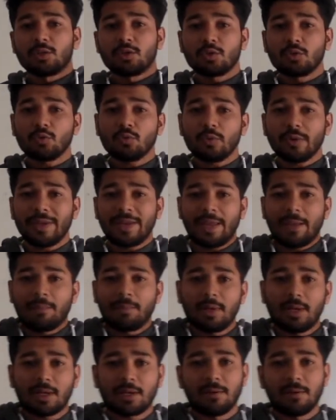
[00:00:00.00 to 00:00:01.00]
to
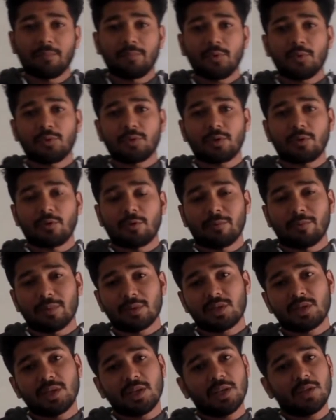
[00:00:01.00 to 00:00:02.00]
enable a computer or
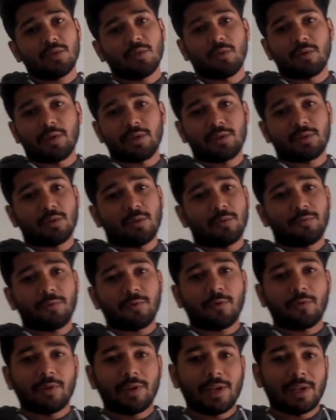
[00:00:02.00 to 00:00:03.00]
machine or a
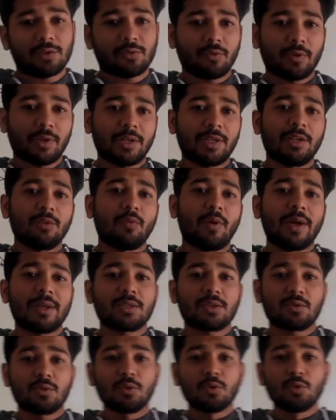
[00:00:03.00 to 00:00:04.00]
software or electronic device
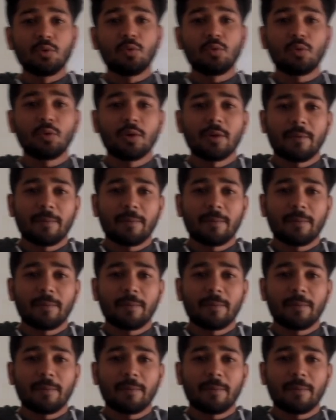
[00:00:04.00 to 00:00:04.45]
to do